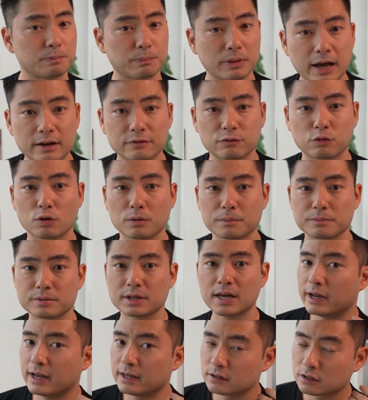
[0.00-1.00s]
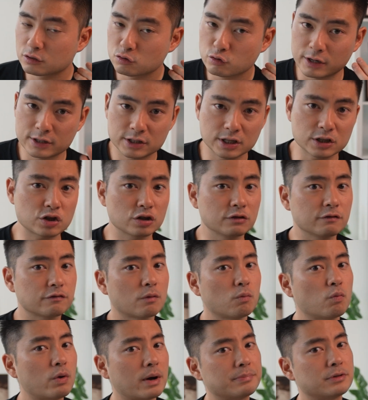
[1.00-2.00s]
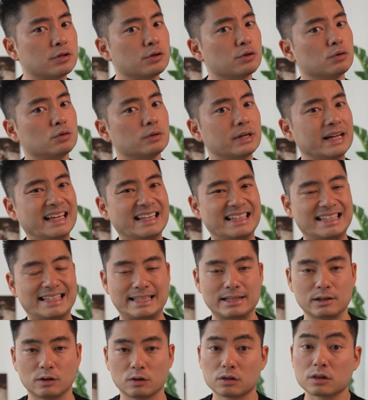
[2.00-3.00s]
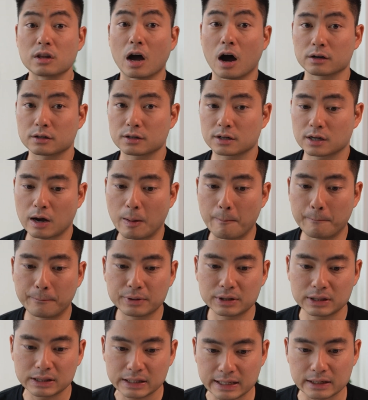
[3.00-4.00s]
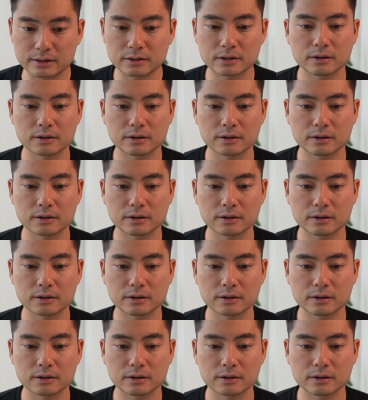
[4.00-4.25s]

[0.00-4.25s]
platforms, and the transition from Web 2 is still not complete.